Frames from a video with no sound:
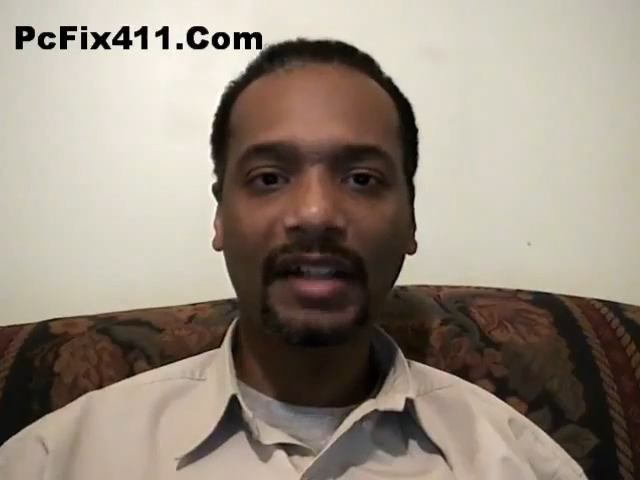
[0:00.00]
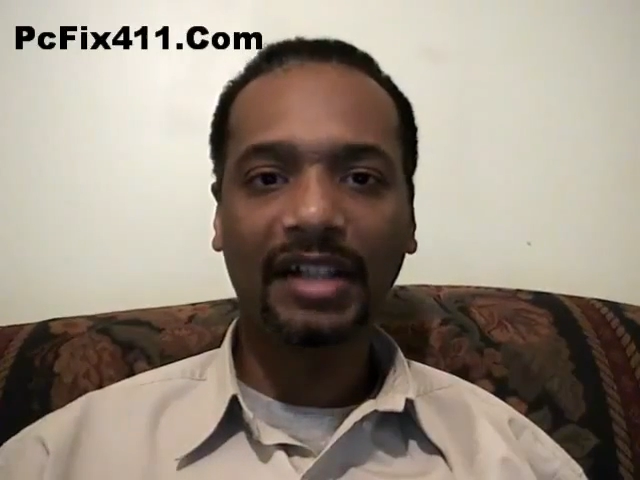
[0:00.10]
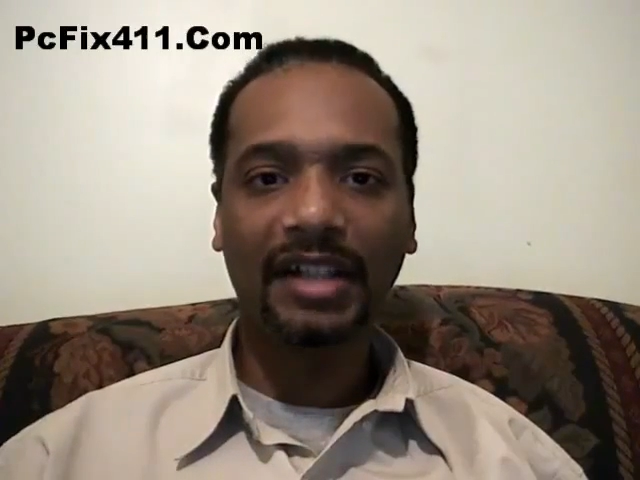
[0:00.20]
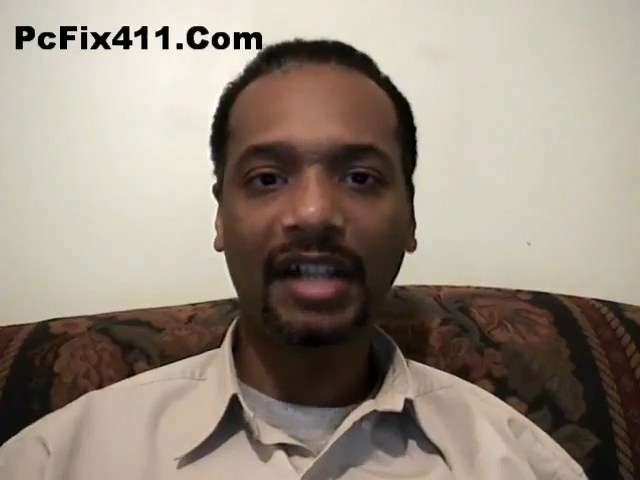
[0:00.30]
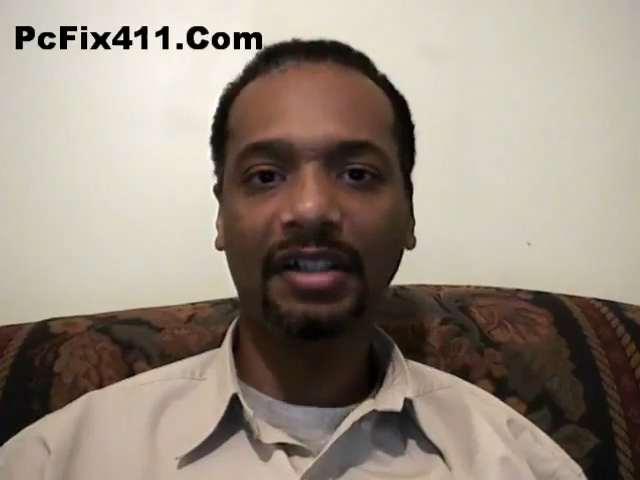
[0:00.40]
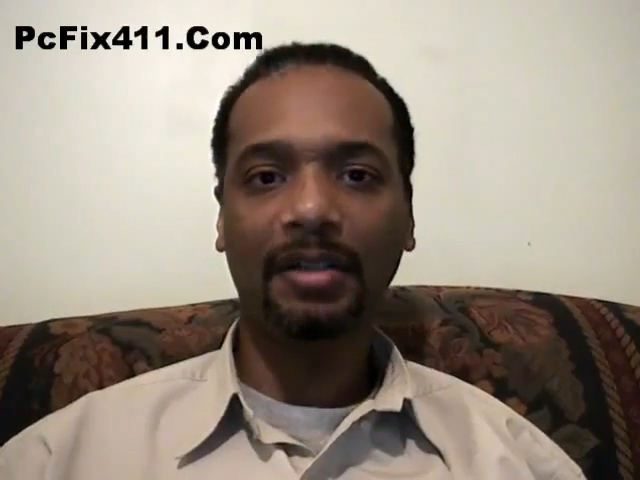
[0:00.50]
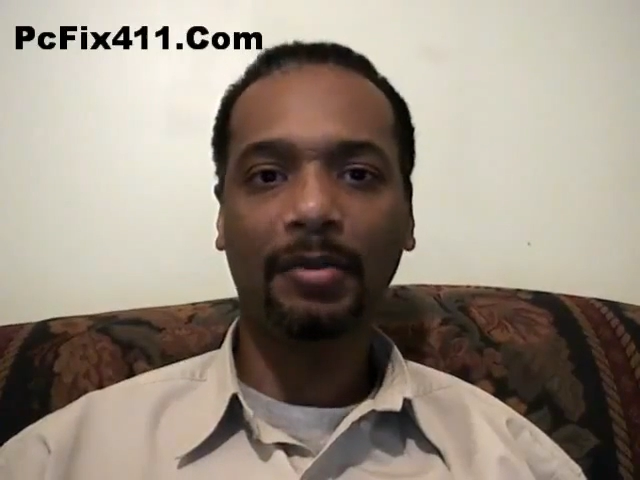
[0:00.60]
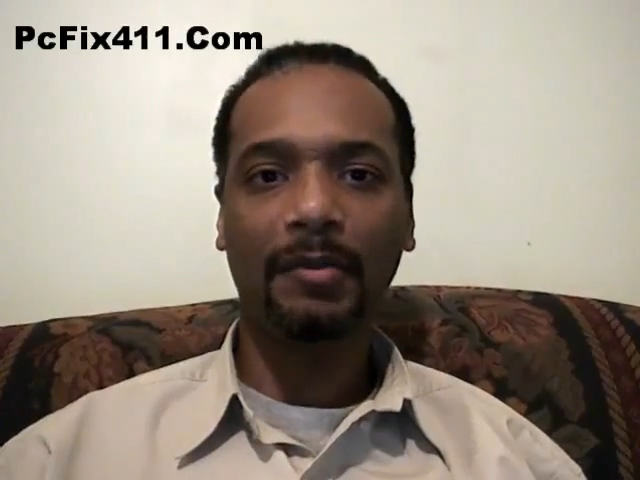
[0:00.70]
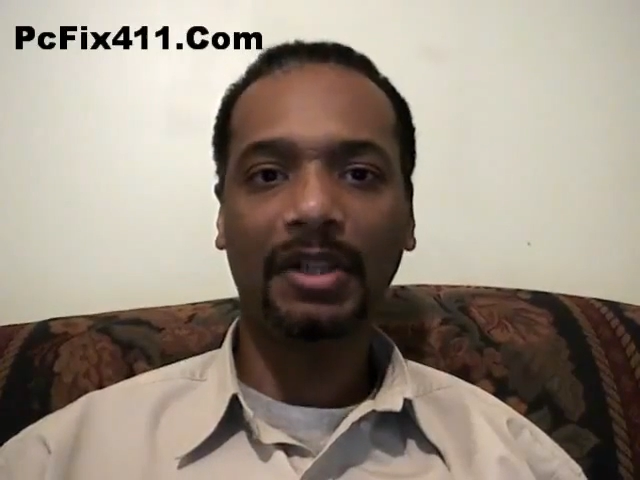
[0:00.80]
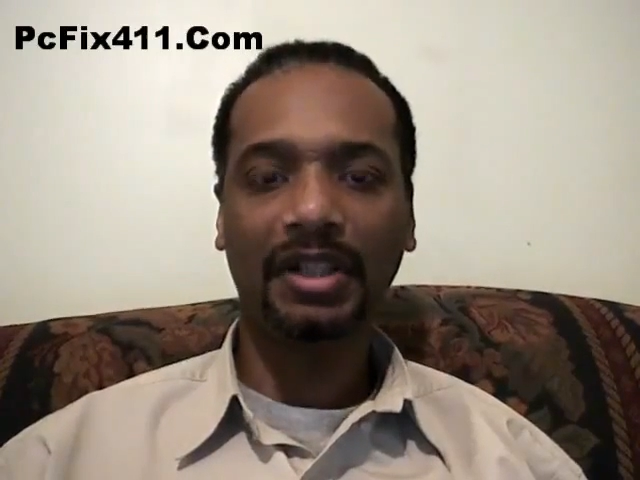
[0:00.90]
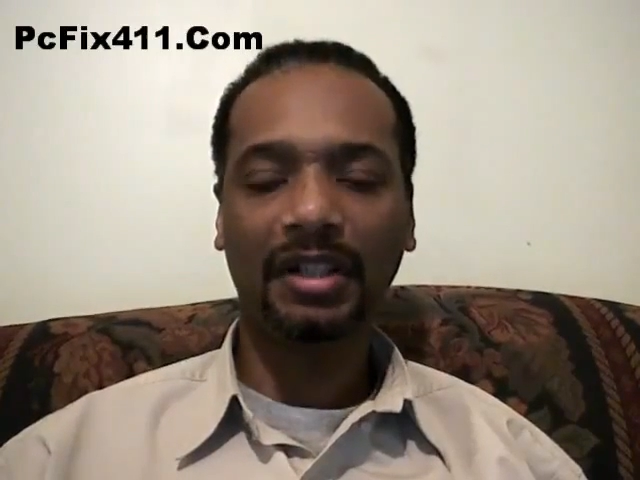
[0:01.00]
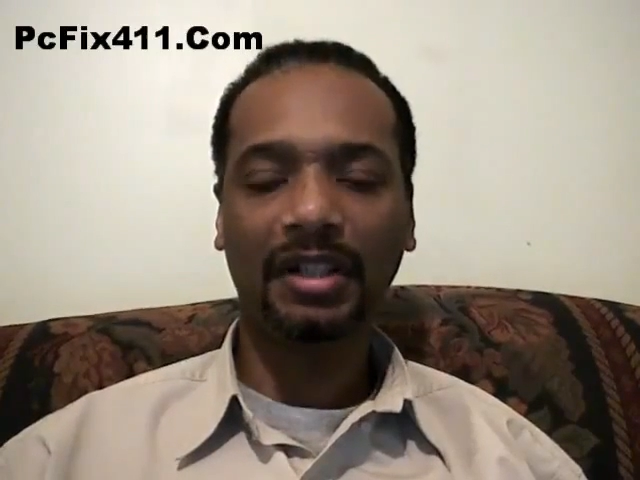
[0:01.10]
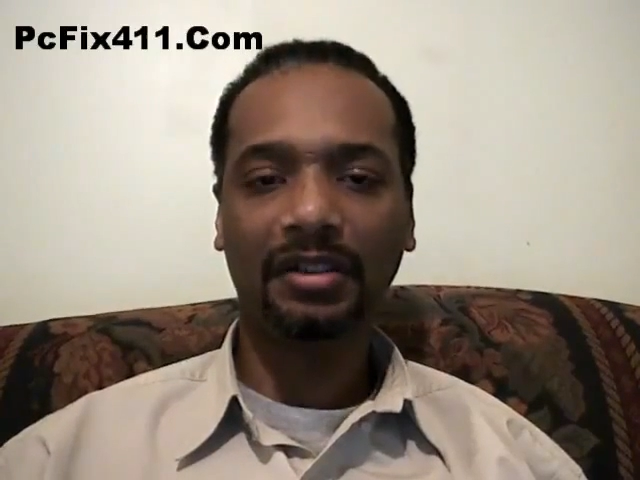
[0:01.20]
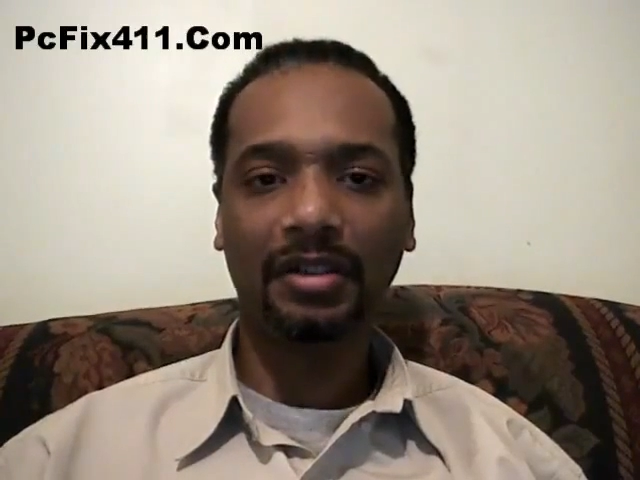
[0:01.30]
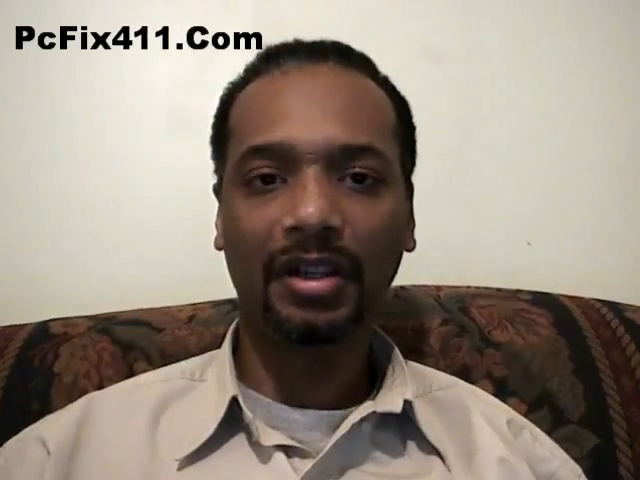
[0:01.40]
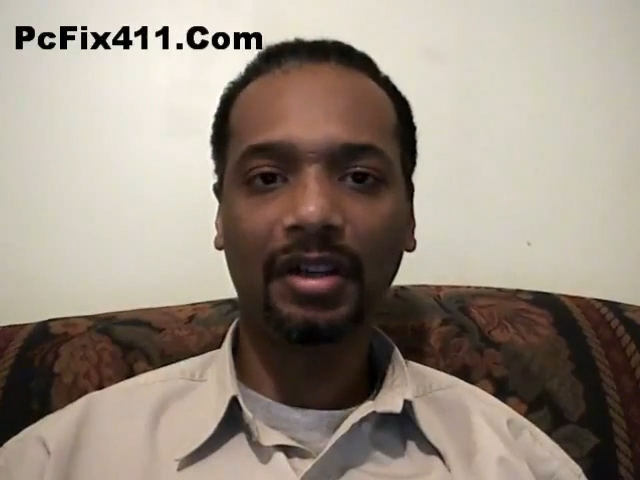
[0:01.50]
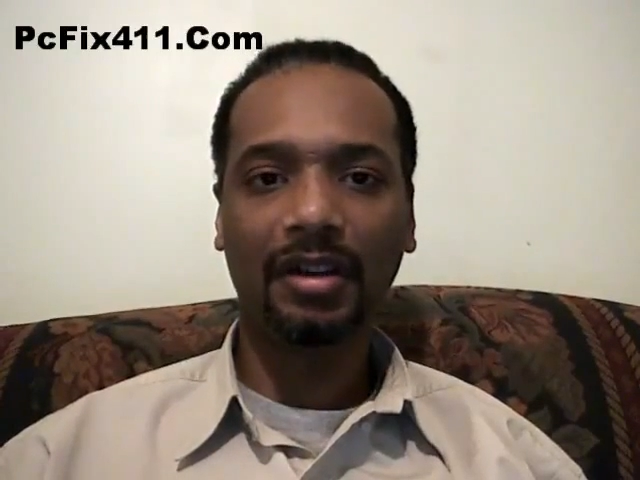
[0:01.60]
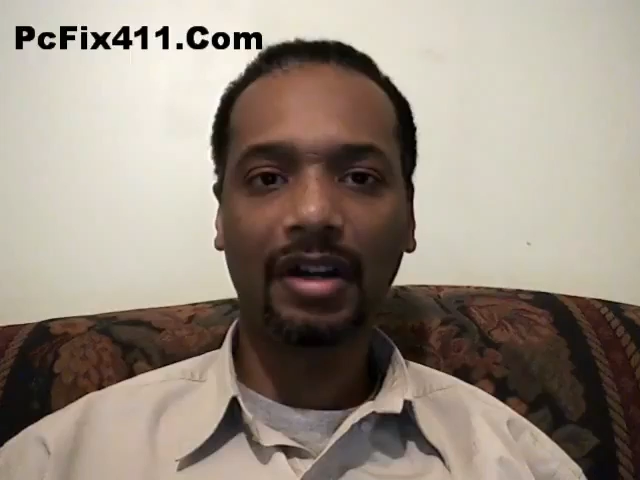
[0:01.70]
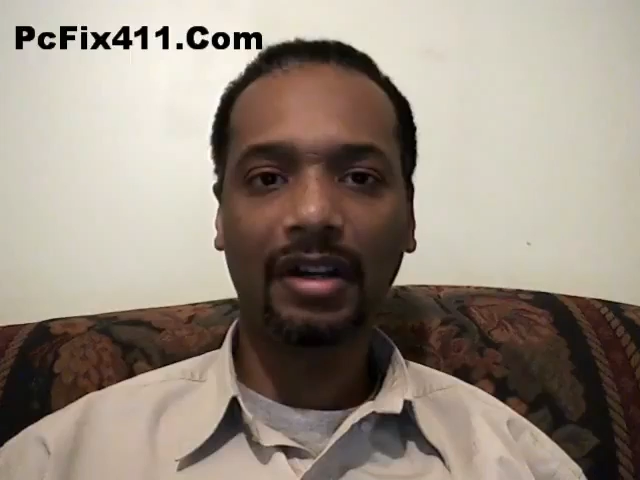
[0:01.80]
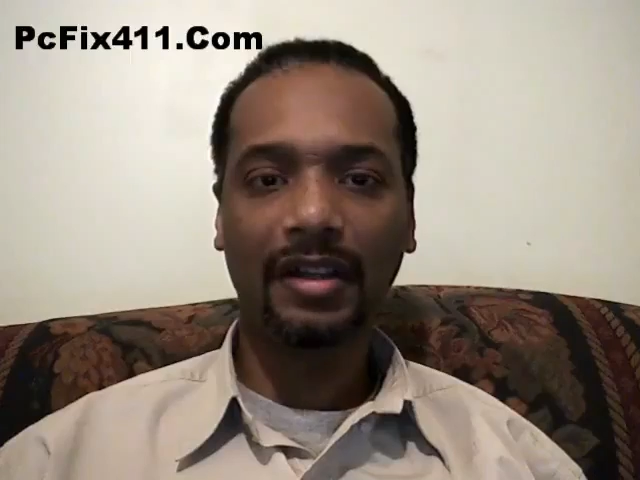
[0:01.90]
I changed the permissions
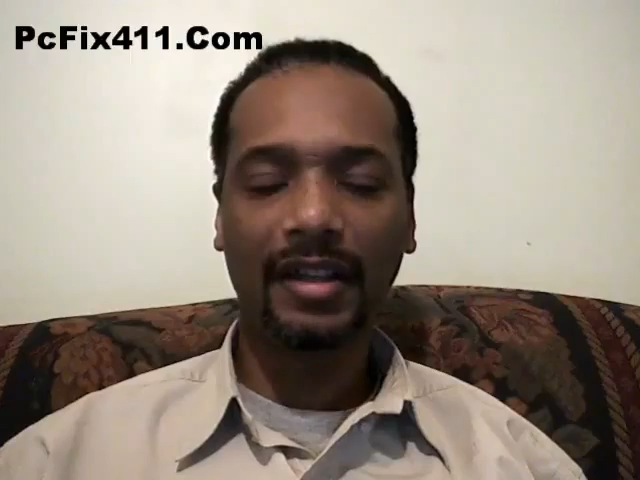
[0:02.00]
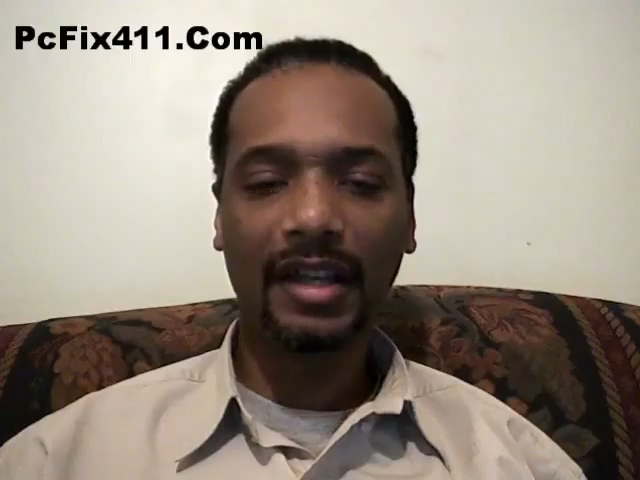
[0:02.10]
on